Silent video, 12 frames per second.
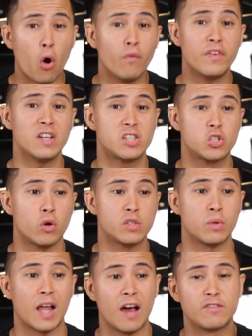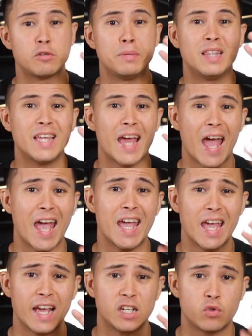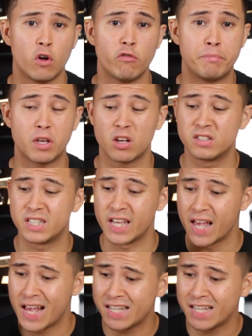obvious choice will have to be the AA-12 because the